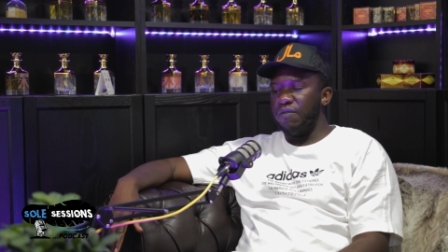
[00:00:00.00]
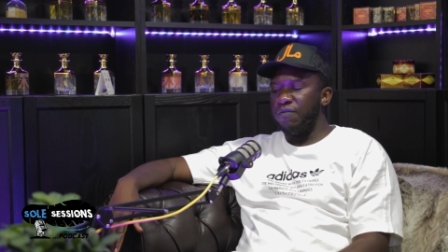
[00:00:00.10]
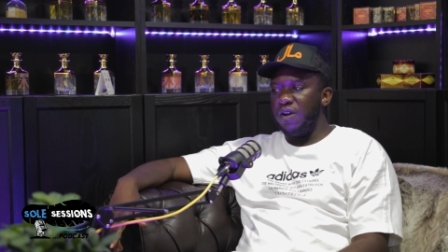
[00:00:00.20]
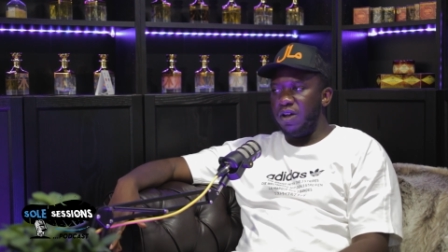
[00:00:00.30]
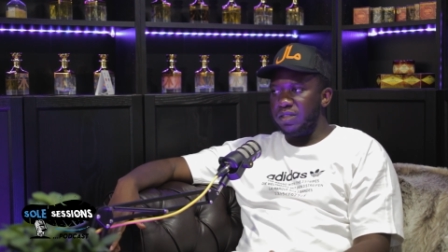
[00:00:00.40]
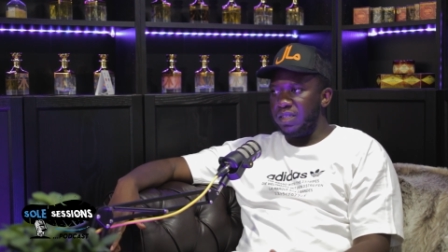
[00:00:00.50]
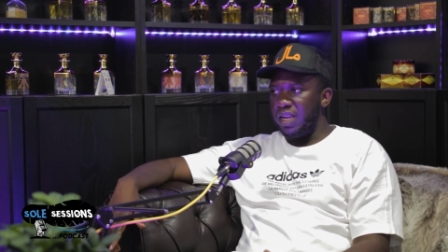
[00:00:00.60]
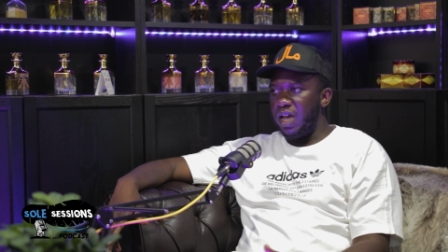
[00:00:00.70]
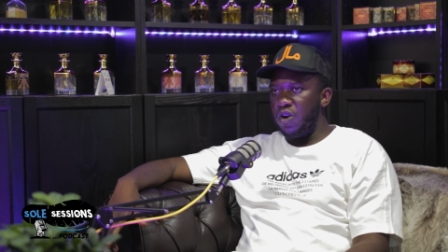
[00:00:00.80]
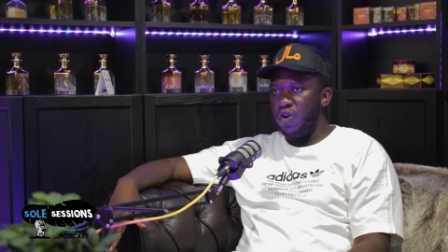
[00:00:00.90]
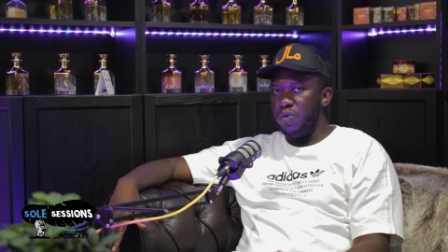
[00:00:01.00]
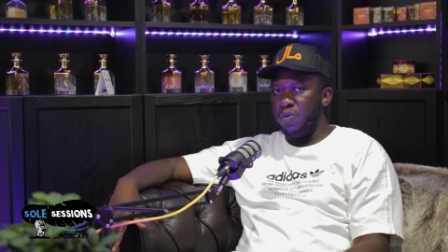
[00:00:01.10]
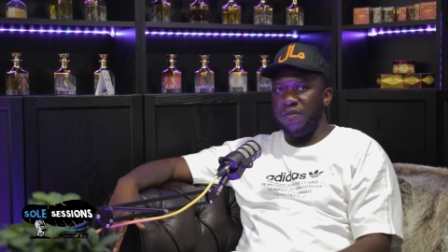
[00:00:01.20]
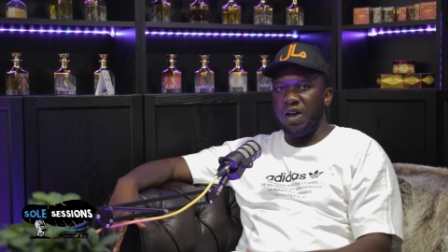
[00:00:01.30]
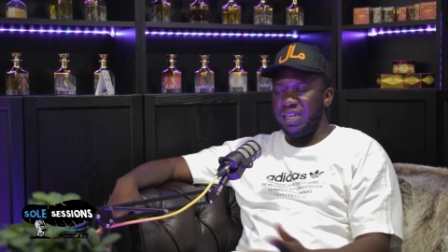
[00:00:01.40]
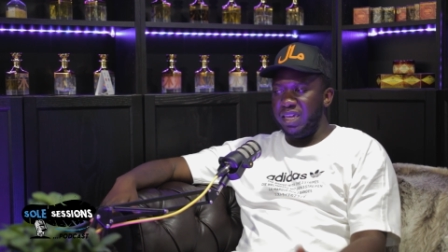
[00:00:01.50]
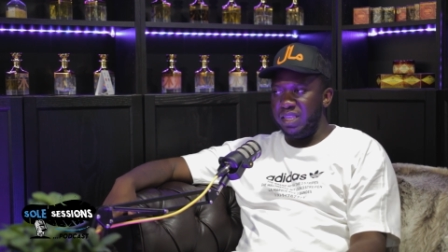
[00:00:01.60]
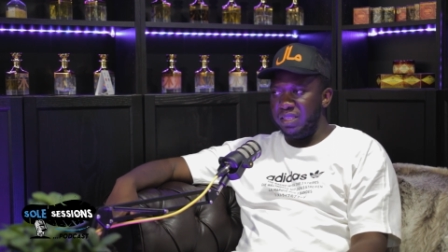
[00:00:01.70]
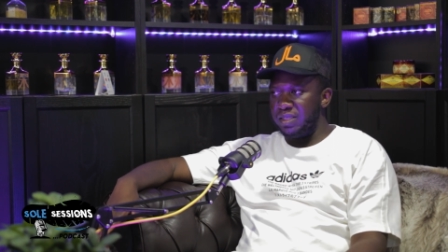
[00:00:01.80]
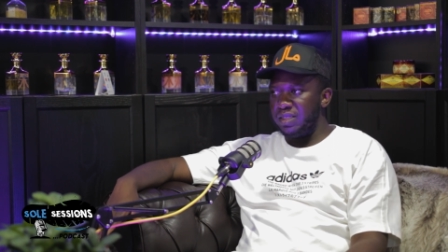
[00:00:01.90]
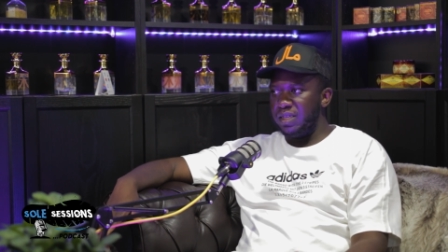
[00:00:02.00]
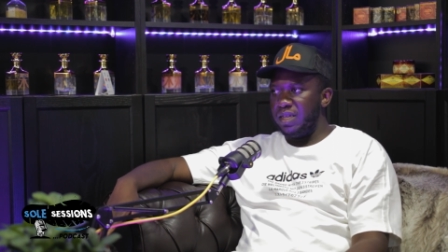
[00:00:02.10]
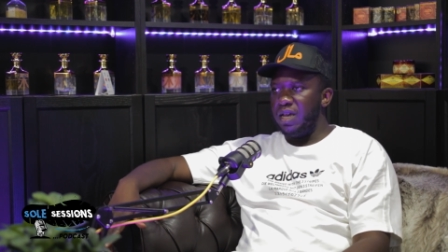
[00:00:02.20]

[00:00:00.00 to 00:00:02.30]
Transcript: fasting at home with our kids,